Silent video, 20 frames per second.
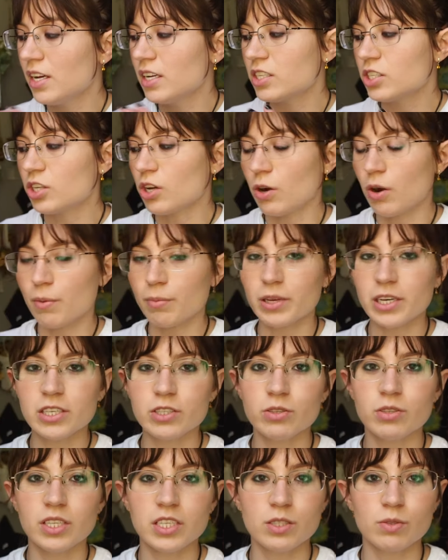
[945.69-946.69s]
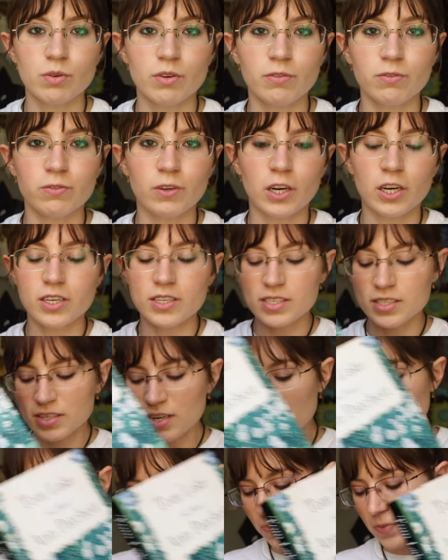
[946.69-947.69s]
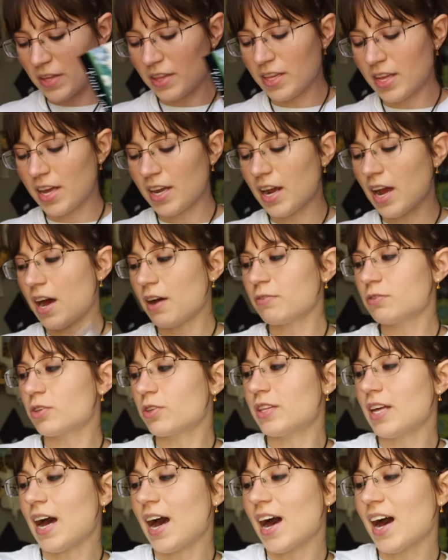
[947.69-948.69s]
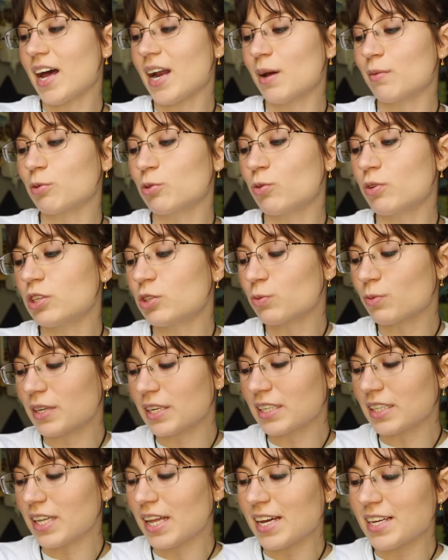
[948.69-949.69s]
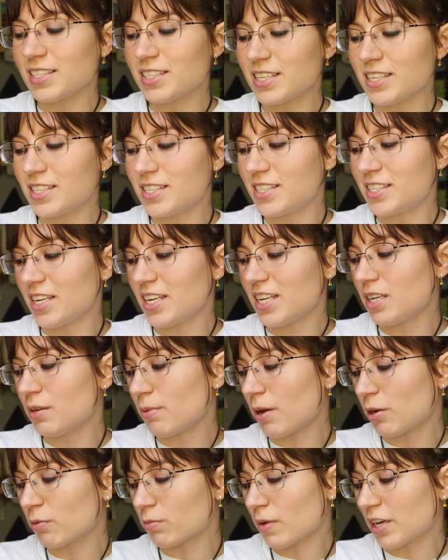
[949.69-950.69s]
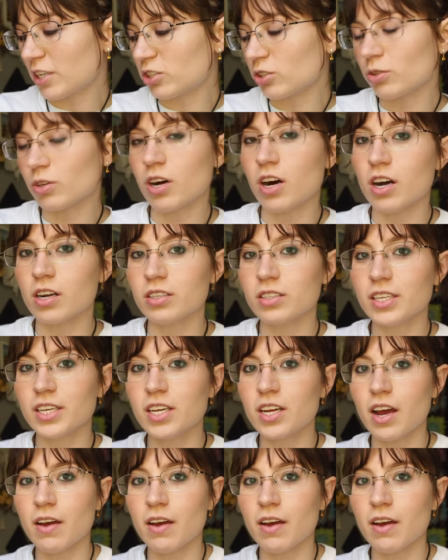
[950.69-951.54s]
So I'm going to do this one first. And then after that, I'm going to read Lazy City by Rachel Connolly.